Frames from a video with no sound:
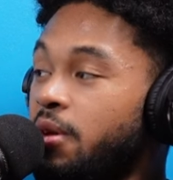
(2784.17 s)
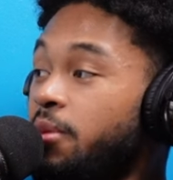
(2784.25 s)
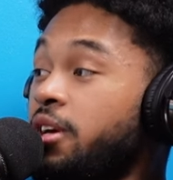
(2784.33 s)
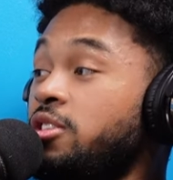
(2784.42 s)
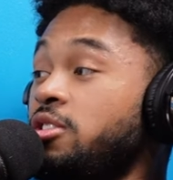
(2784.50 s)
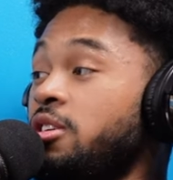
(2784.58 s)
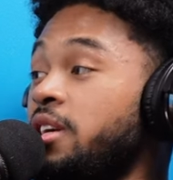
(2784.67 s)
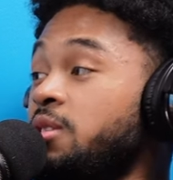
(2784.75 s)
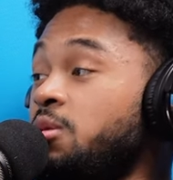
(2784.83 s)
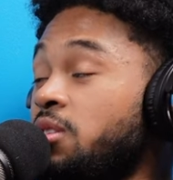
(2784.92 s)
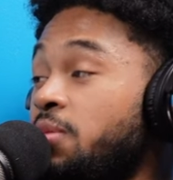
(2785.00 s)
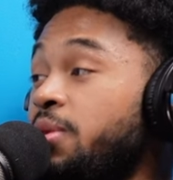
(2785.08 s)
Because you know that's
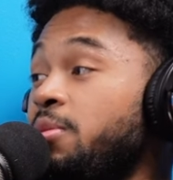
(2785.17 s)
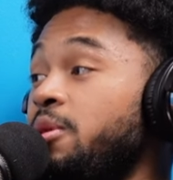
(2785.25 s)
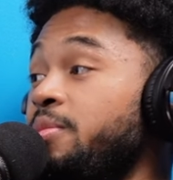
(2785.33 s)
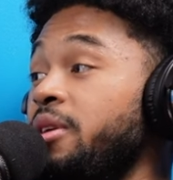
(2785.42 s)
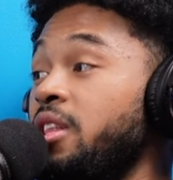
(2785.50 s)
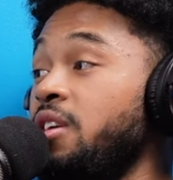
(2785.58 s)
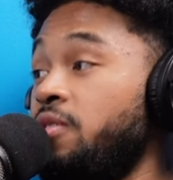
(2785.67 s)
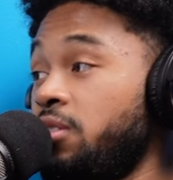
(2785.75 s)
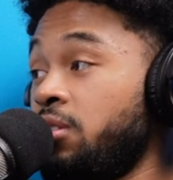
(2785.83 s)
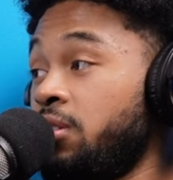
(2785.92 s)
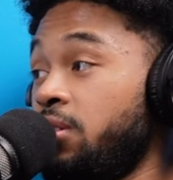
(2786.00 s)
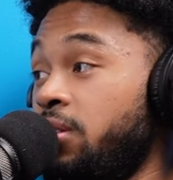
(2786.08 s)
what some people we believe
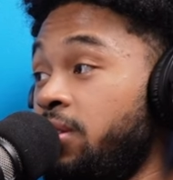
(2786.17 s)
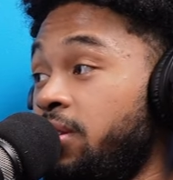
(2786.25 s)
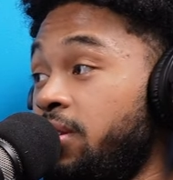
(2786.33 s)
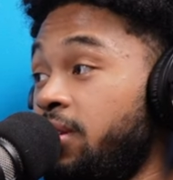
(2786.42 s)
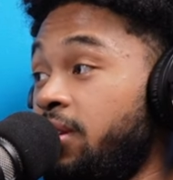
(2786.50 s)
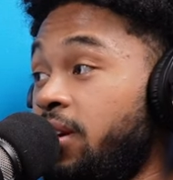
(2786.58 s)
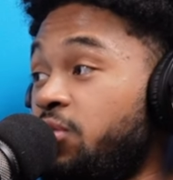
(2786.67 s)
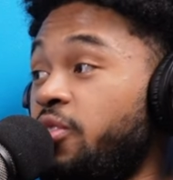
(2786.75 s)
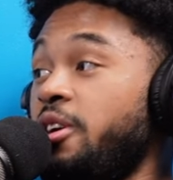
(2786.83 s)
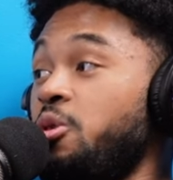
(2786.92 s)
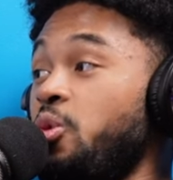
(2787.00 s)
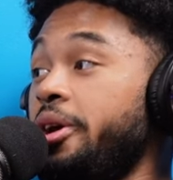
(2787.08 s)
in. It's
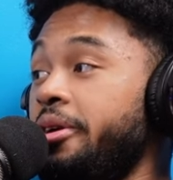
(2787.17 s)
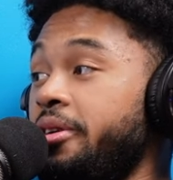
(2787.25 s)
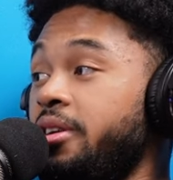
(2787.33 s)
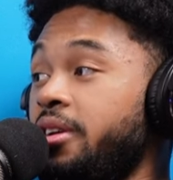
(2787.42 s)
very weird.